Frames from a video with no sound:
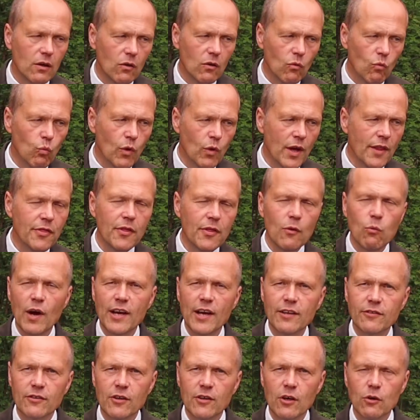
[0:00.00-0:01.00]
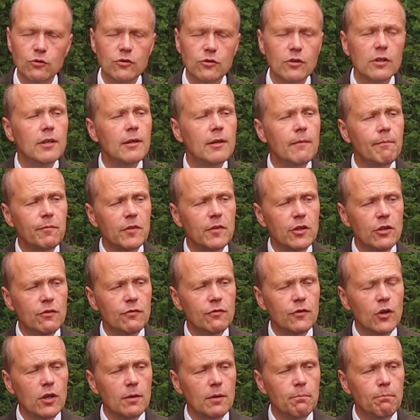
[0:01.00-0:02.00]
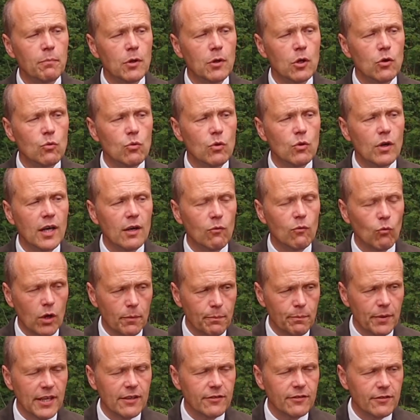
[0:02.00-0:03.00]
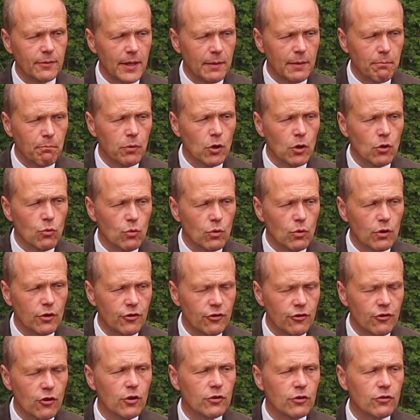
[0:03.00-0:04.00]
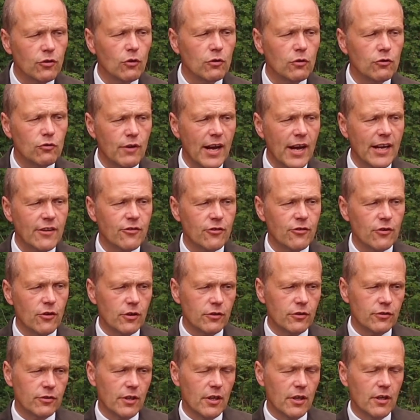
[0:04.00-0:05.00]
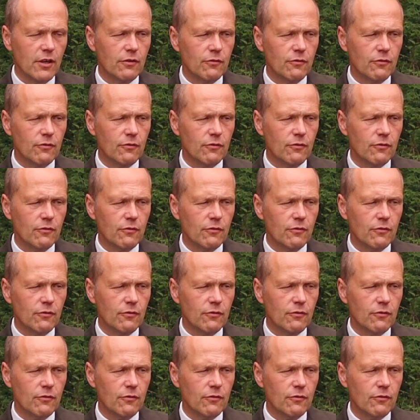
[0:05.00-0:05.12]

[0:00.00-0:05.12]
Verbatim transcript: with the waistcoat. You've got a blue, uh, what appears to be a blue shirt on, dress shirt,